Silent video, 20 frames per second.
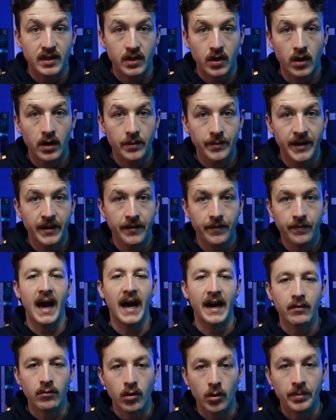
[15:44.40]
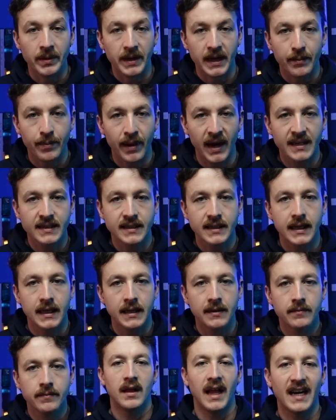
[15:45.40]
economy, anaerobic
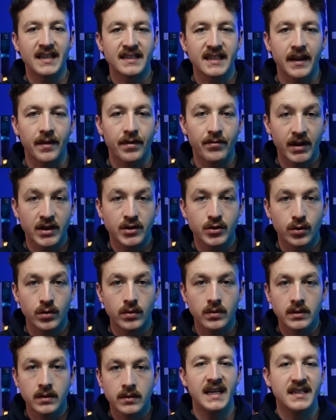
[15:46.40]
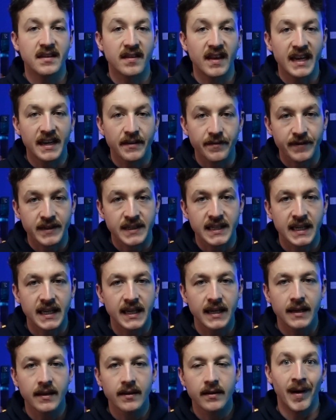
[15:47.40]
capacity, lactate threshold. It delayed
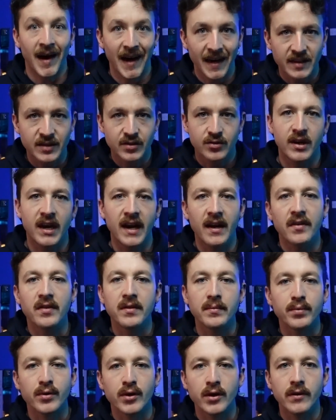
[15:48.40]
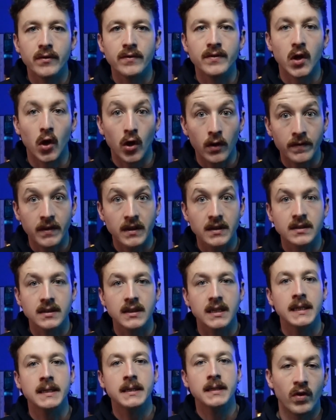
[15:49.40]
fatigue, max strength improved,
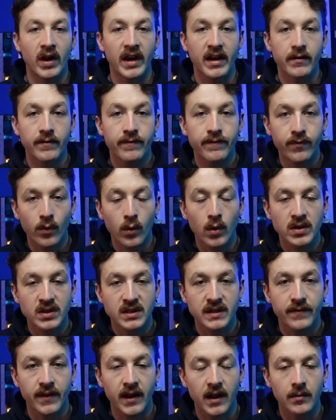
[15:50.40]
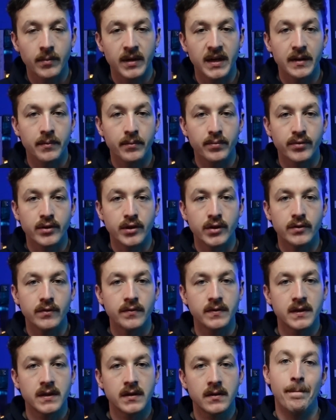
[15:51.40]
obviously, rate of force development
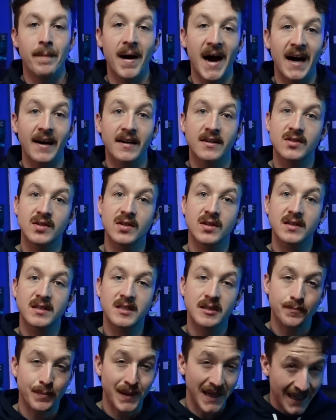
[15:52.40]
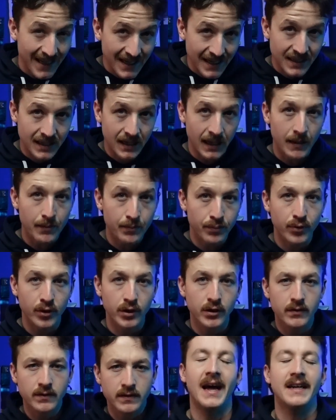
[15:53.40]
improved, max speed
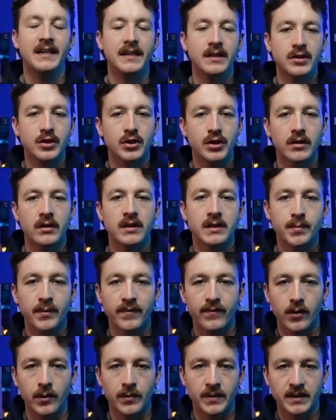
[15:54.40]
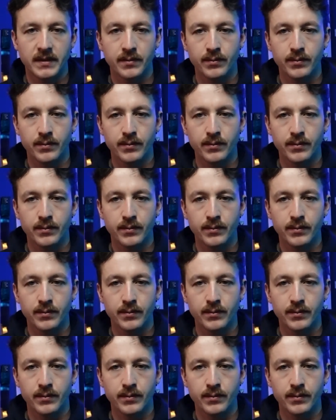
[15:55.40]
improved, and endurance performance